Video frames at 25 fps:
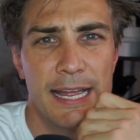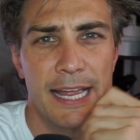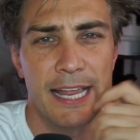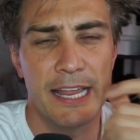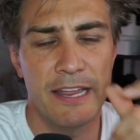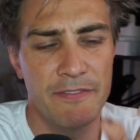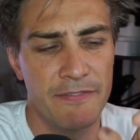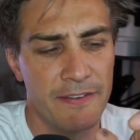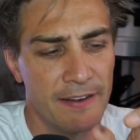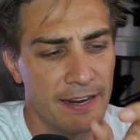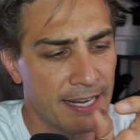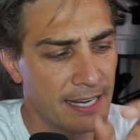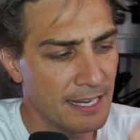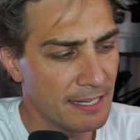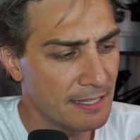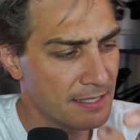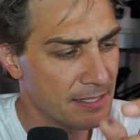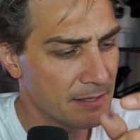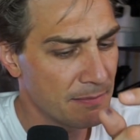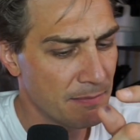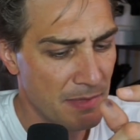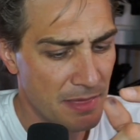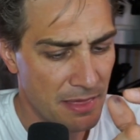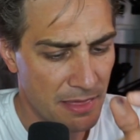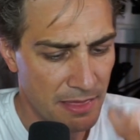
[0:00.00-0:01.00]
If I get
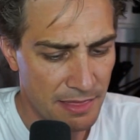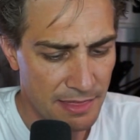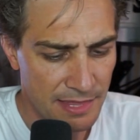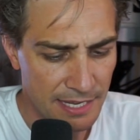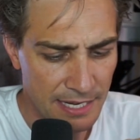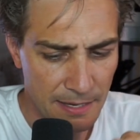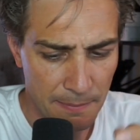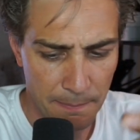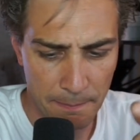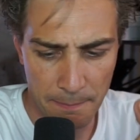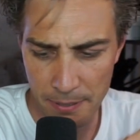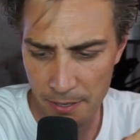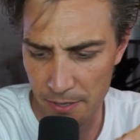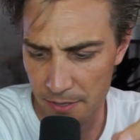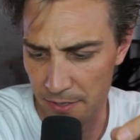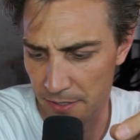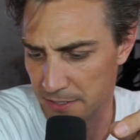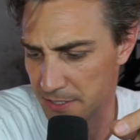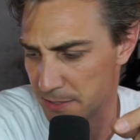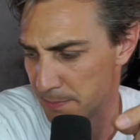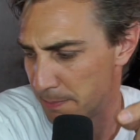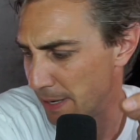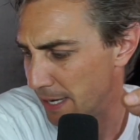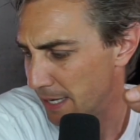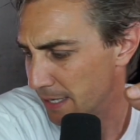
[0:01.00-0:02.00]
some thick
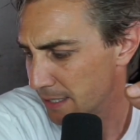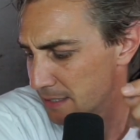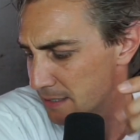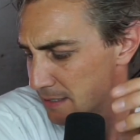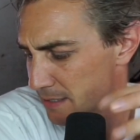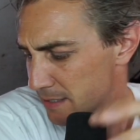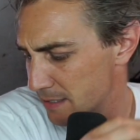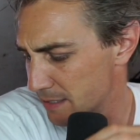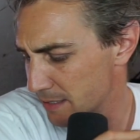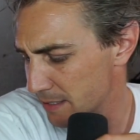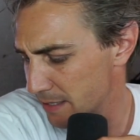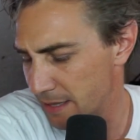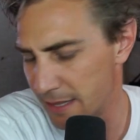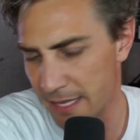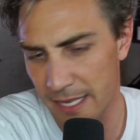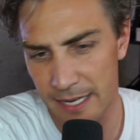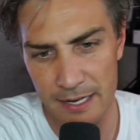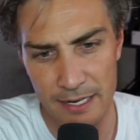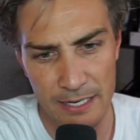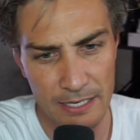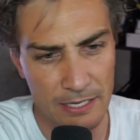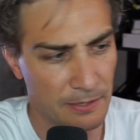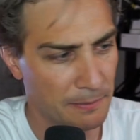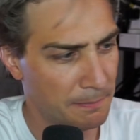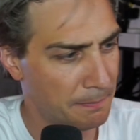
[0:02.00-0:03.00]
Perspex, then
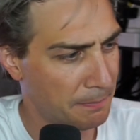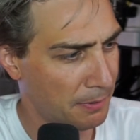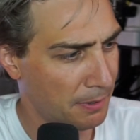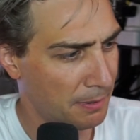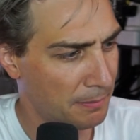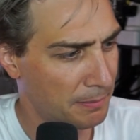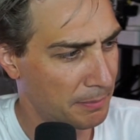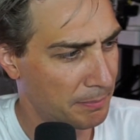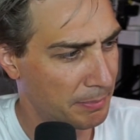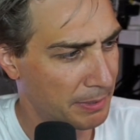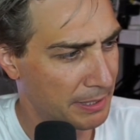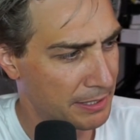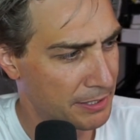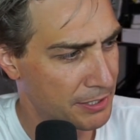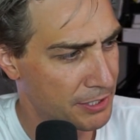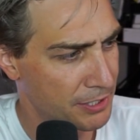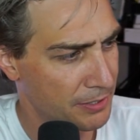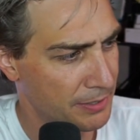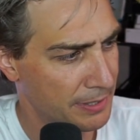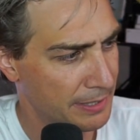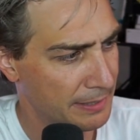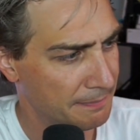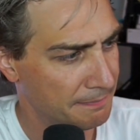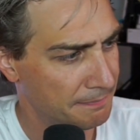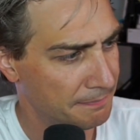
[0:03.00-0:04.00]
I could probably
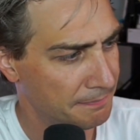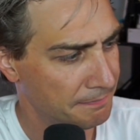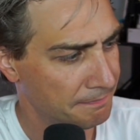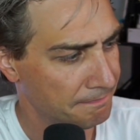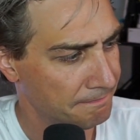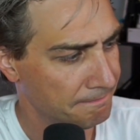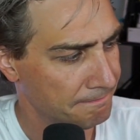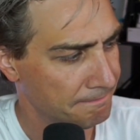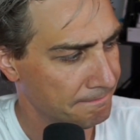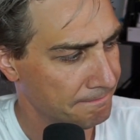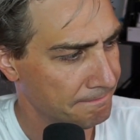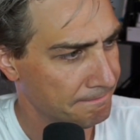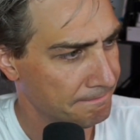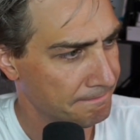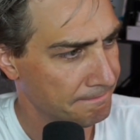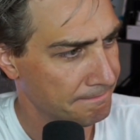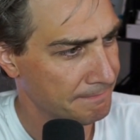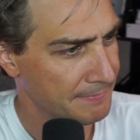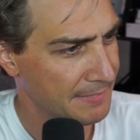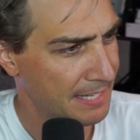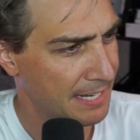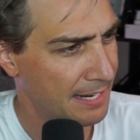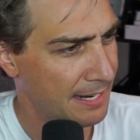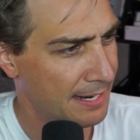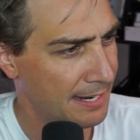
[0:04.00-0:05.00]
do it.
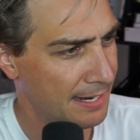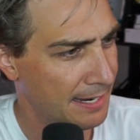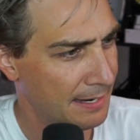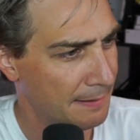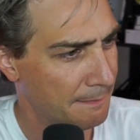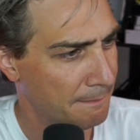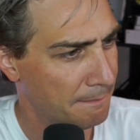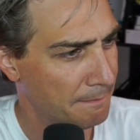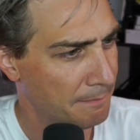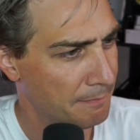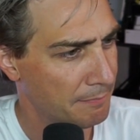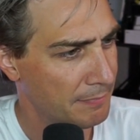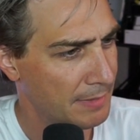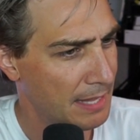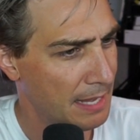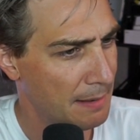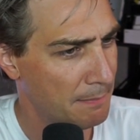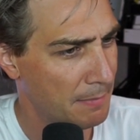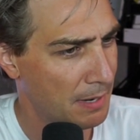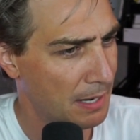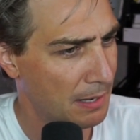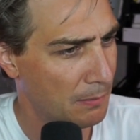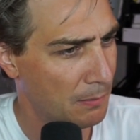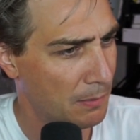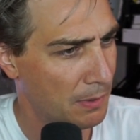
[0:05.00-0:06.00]
Yeah, that
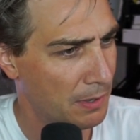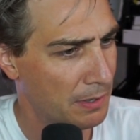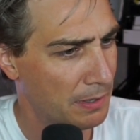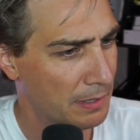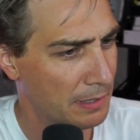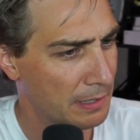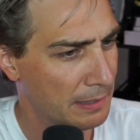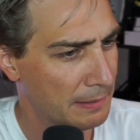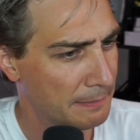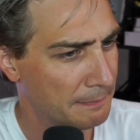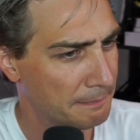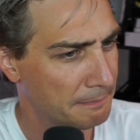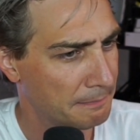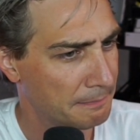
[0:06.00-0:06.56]
might work.